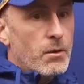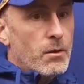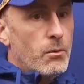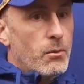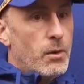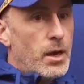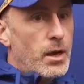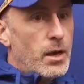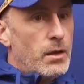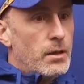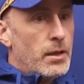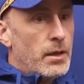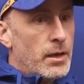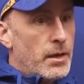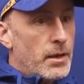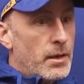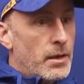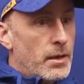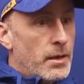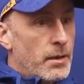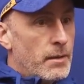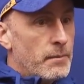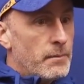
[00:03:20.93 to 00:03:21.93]
Well,
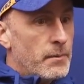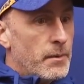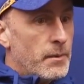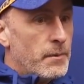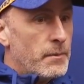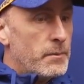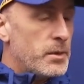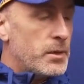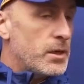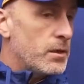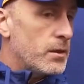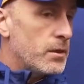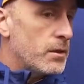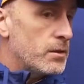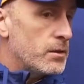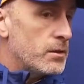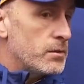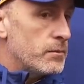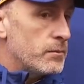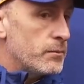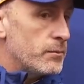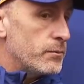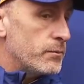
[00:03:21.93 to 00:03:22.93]
I mean,
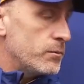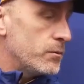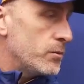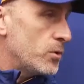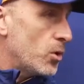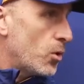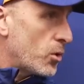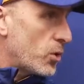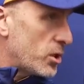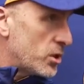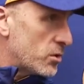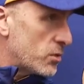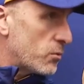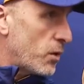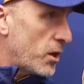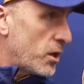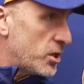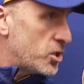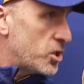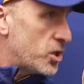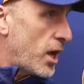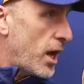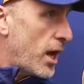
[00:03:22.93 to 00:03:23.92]
Yoki's a
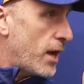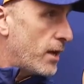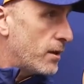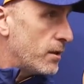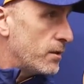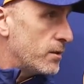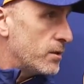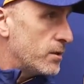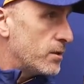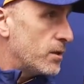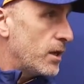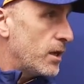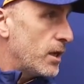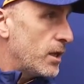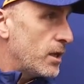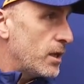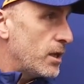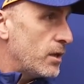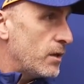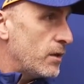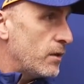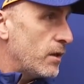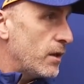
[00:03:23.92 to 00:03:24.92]
right shot, and
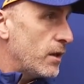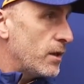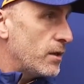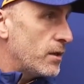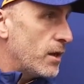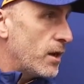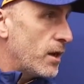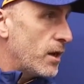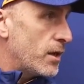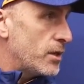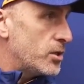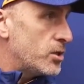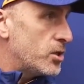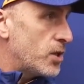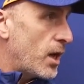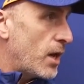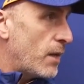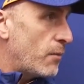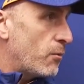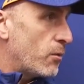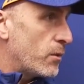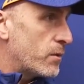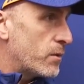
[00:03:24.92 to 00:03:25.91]
he did a nice
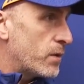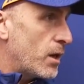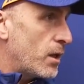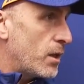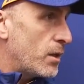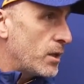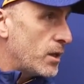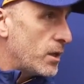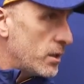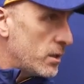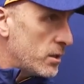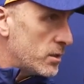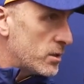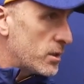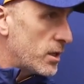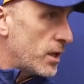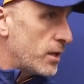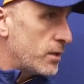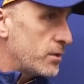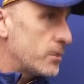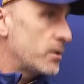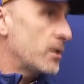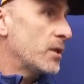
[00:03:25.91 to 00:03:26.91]
job with Dahlin. He
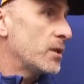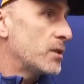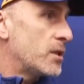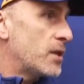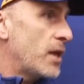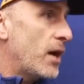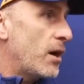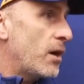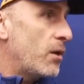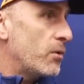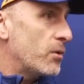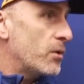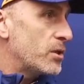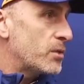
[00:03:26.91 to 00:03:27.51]
settles things down.